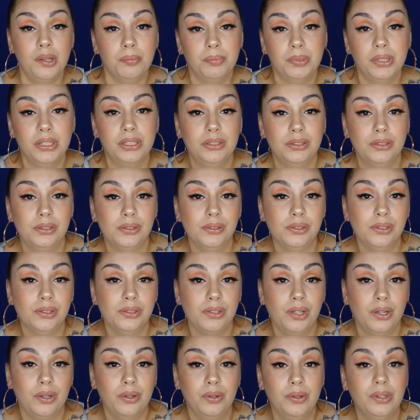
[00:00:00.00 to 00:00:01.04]
please do
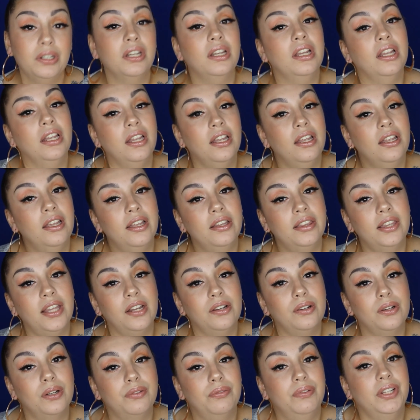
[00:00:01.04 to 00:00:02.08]
so and hit that
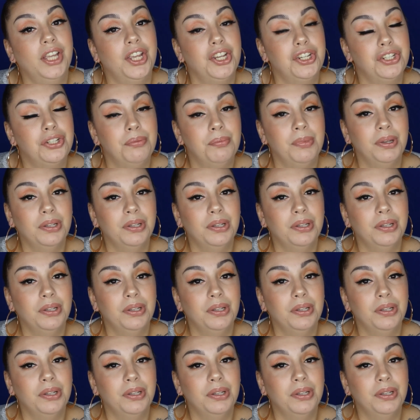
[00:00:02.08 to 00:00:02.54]
notification